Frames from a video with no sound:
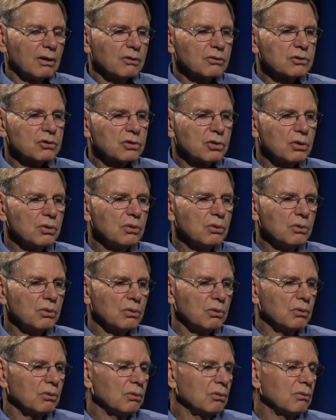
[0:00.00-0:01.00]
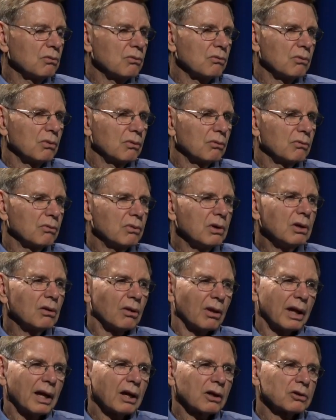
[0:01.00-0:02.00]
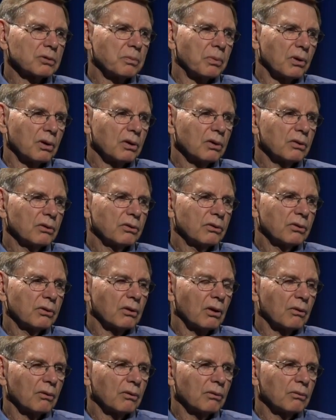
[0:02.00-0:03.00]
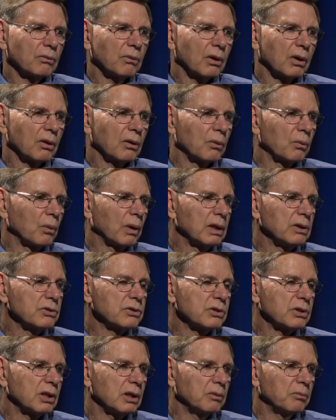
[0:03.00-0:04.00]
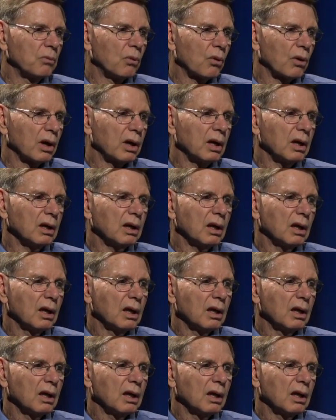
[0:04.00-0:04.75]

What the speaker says: two real experts. One on Wednesday morning,